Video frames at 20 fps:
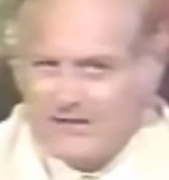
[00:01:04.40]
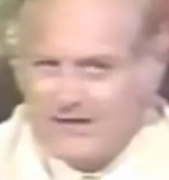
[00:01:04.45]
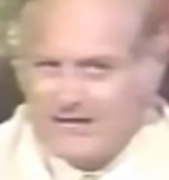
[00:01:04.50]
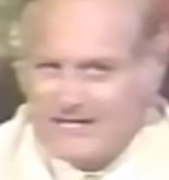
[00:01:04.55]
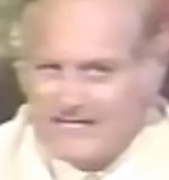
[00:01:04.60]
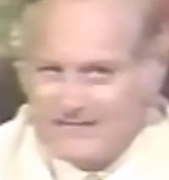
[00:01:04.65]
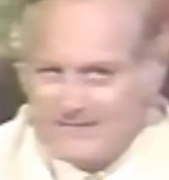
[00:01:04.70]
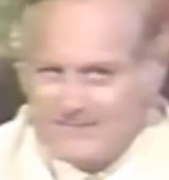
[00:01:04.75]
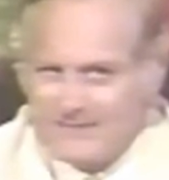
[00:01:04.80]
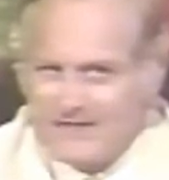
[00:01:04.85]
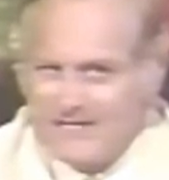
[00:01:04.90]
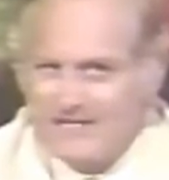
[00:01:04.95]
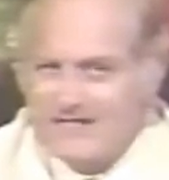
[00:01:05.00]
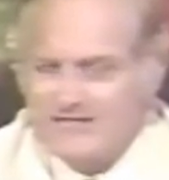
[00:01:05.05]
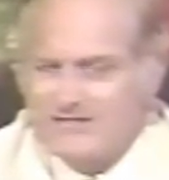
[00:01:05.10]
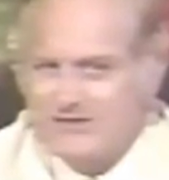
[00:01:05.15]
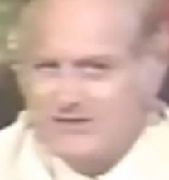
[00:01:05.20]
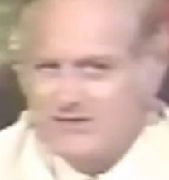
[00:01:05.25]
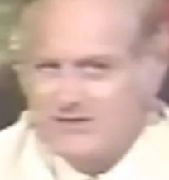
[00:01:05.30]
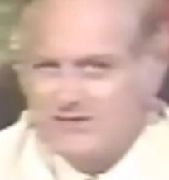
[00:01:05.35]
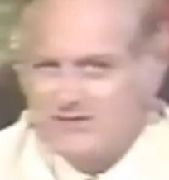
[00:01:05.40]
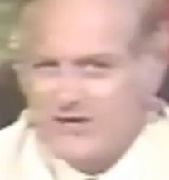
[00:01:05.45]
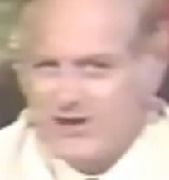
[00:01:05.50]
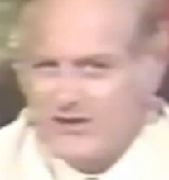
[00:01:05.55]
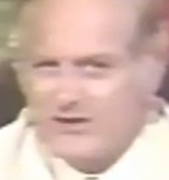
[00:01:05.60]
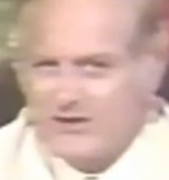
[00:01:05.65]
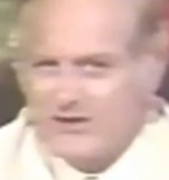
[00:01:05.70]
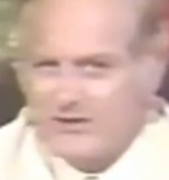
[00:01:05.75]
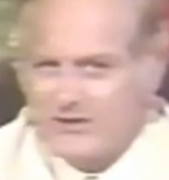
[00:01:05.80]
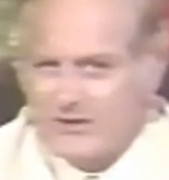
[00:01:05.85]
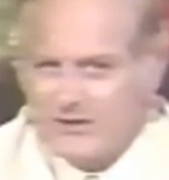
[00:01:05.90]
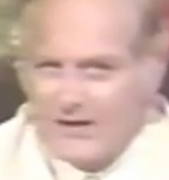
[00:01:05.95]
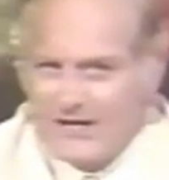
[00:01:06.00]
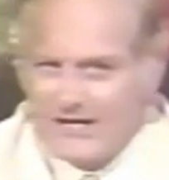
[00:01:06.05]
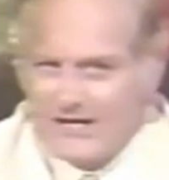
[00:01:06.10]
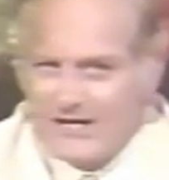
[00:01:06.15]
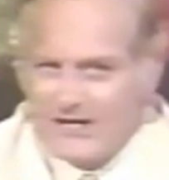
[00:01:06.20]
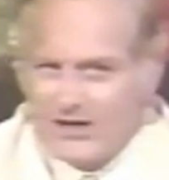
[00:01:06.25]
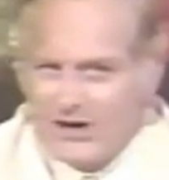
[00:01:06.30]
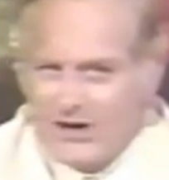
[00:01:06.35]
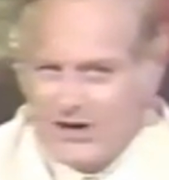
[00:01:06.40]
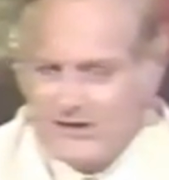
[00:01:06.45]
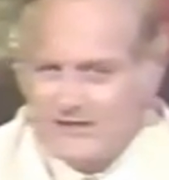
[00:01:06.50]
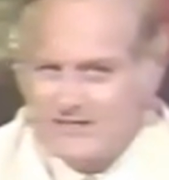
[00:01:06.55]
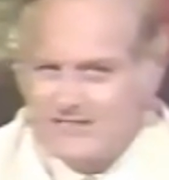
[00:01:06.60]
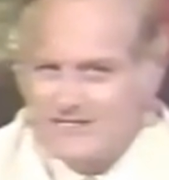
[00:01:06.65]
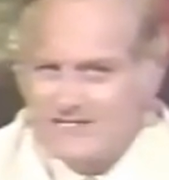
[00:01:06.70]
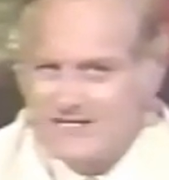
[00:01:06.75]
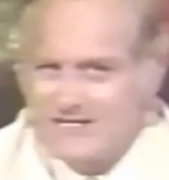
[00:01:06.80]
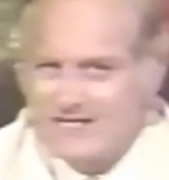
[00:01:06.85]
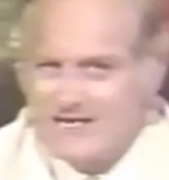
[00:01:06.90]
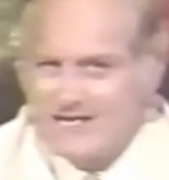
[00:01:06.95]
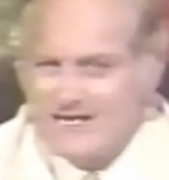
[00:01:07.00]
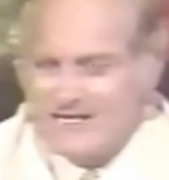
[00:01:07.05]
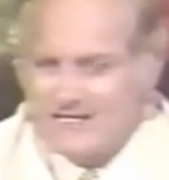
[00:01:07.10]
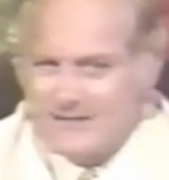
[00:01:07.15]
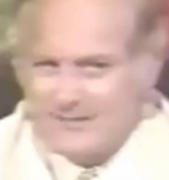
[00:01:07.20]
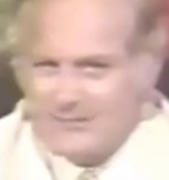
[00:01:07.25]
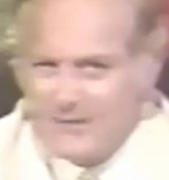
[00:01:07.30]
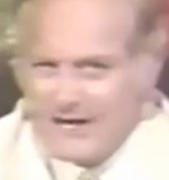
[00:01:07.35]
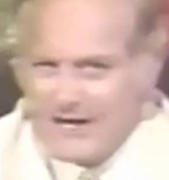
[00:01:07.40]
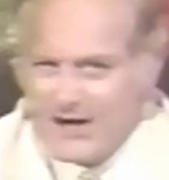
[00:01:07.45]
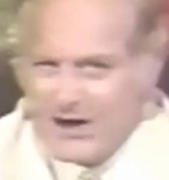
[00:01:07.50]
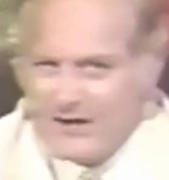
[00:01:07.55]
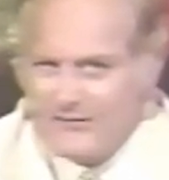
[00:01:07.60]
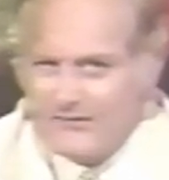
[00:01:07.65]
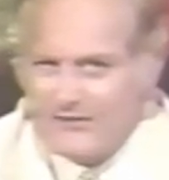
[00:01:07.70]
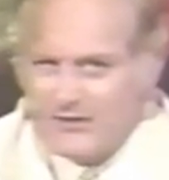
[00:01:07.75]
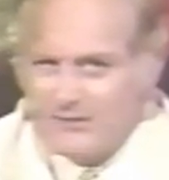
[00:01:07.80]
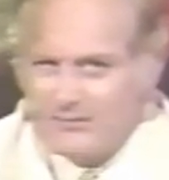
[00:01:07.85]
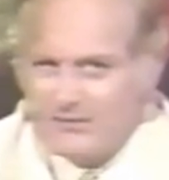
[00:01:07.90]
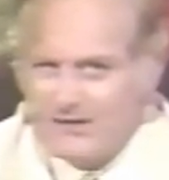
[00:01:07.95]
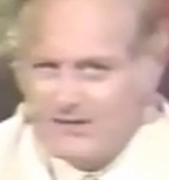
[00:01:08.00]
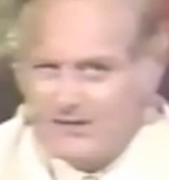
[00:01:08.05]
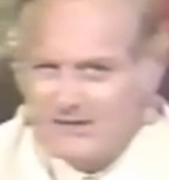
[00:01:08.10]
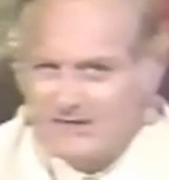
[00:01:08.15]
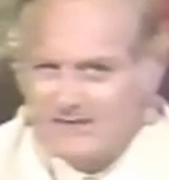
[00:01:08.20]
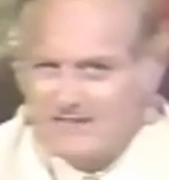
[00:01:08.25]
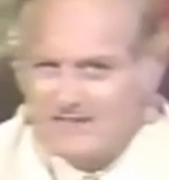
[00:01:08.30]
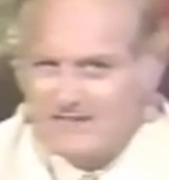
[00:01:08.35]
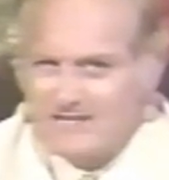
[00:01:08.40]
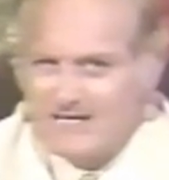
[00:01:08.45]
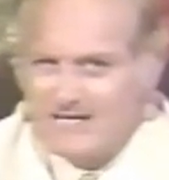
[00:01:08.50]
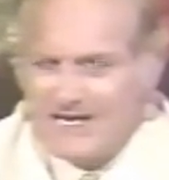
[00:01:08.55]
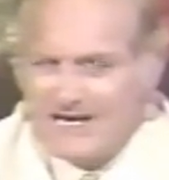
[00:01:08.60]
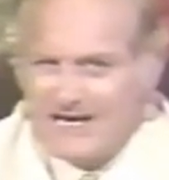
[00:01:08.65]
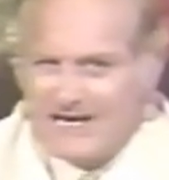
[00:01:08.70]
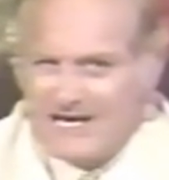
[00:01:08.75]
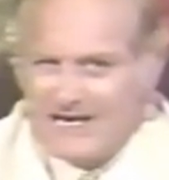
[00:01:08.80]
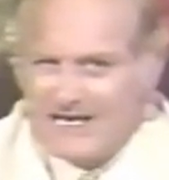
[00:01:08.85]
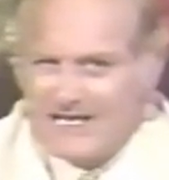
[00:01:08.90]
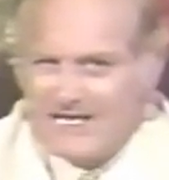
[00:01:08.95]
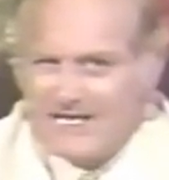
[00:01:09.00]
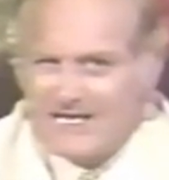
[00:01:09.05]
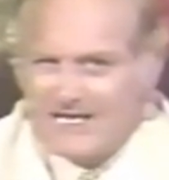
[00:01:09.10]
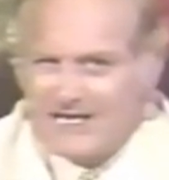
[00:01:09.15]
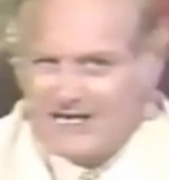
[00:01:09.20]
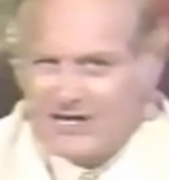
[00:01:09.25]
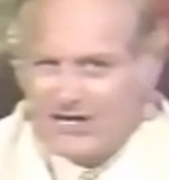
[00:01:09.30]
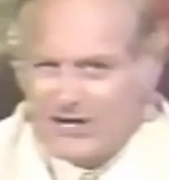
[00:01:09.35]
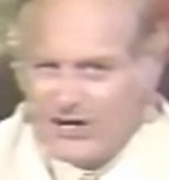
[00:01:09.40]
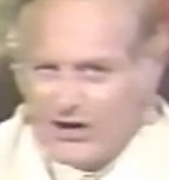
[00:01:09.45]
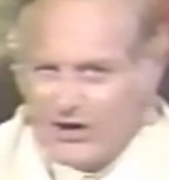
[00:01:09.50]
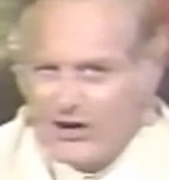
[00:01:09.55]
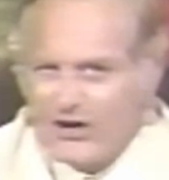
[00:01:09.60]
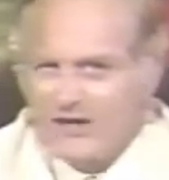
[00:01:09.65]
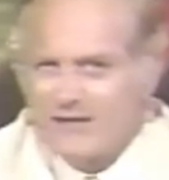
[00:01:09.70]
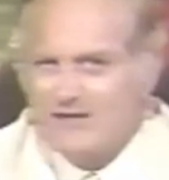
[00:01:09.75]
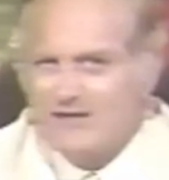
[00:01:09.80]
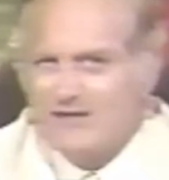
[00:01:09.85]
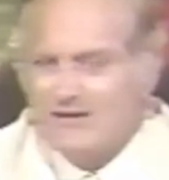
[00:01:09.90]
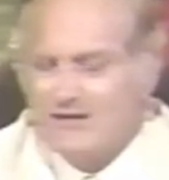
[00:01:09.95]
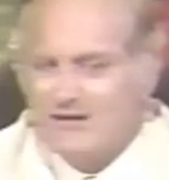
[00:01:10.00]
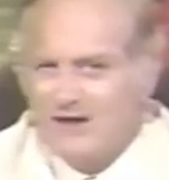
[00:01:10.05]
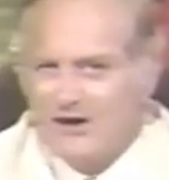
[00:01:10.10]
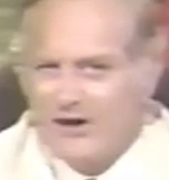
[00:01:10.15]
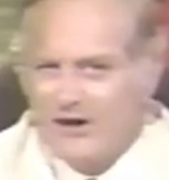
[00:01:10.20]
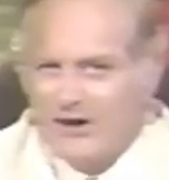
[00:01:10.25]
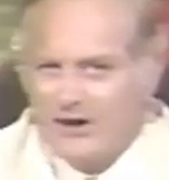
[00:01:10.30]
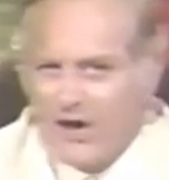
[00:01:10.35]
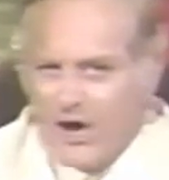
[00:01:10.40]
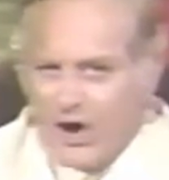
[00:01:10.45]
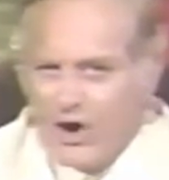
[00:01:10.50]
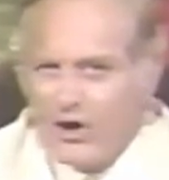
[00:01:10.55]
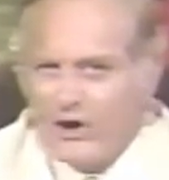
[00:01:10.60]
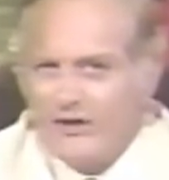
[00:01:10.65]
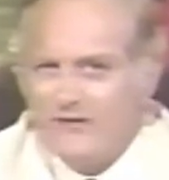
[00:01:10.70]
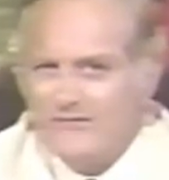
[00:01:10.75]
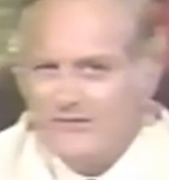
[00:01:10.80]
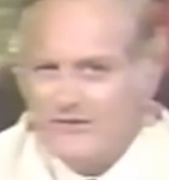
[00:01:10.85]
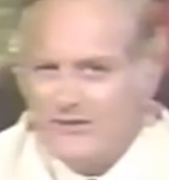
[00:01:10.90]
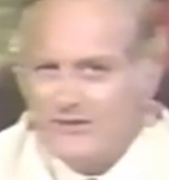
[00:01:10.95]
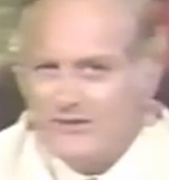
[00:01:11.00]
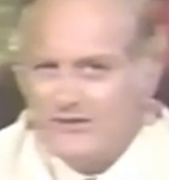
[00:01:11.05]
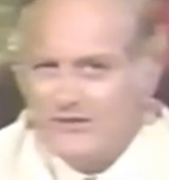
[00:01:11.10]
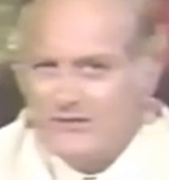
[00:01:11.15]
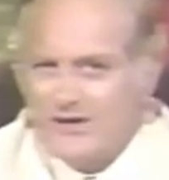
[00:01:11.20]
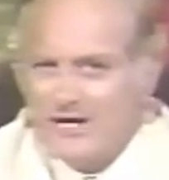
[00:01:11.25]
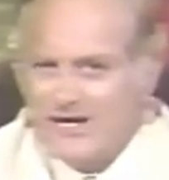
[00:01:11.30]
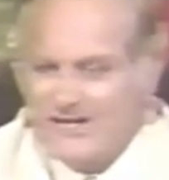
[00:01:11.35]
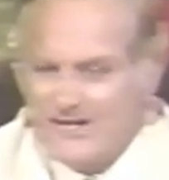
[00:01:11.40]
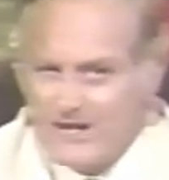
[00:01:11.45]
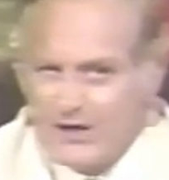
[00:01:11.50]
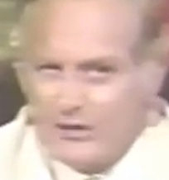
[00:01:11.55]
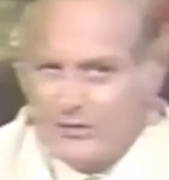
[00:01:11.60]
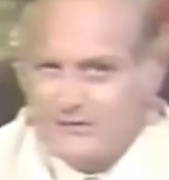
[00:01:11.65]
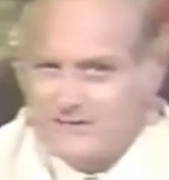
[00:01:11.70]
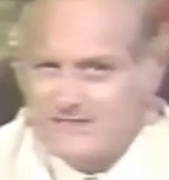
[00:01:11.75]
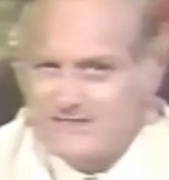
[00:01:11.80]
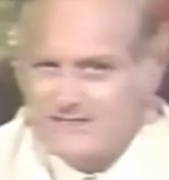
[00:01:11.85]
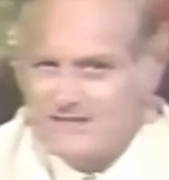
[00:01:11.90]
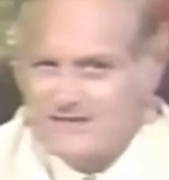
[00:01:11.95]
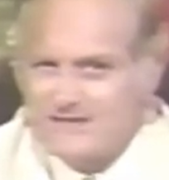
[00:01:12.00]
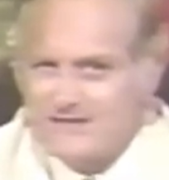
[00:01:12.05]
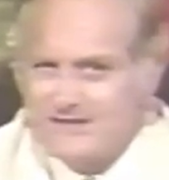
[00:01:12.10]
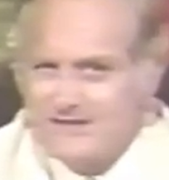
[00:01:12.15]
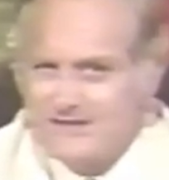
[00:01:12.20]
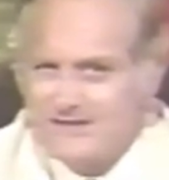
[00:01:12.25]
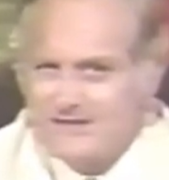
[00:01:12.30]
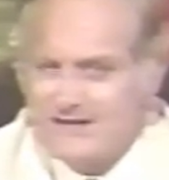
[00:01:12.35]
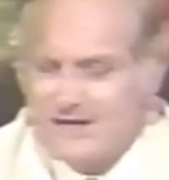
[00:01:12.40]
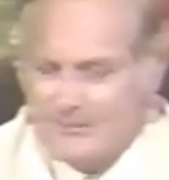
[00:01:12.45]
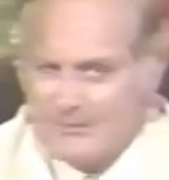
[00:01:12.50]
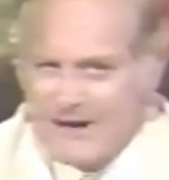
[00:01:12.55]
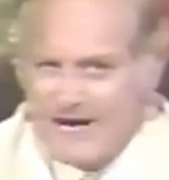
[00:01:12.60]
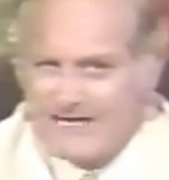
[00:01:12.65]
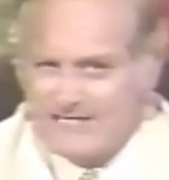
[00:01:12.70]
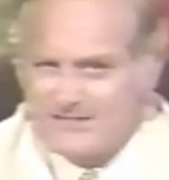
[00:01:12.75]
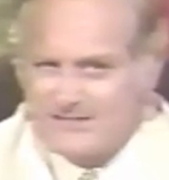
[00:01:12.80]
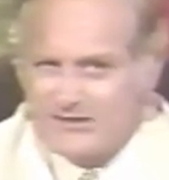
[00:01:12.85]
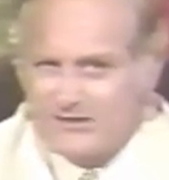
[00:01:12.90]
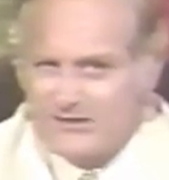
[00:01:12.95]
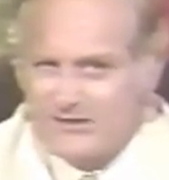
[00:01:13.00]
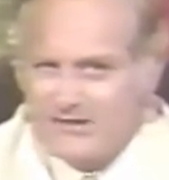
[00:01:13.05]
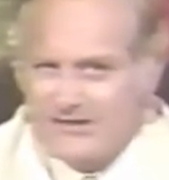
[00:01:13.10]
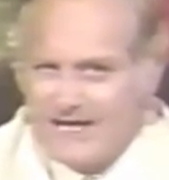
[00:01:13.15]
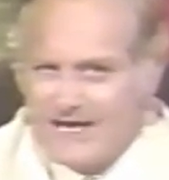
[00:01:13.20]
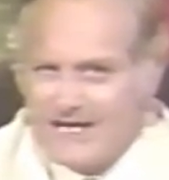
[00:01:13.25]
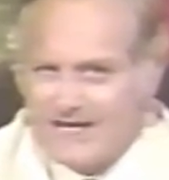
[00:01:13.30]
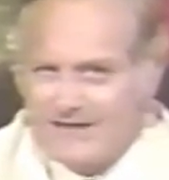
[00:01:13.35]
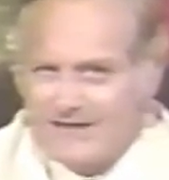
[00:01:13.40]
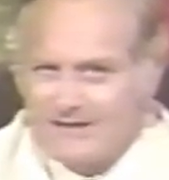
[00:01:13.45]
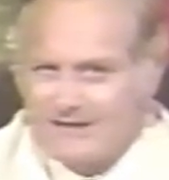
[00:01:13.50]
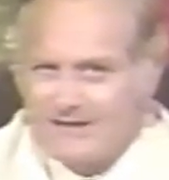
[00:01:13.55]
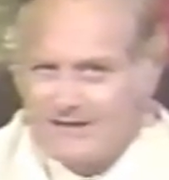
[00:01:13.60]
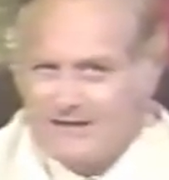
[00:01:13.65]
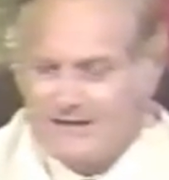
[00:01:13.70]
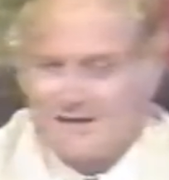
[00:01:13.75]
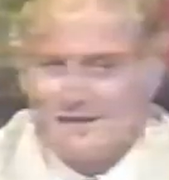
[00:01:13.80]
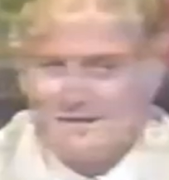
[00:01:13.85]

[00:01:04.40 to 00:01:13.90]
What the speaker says: expenditures on your credit cards, to pay off your bills, and to get current on all of your notes by a certain date. Now,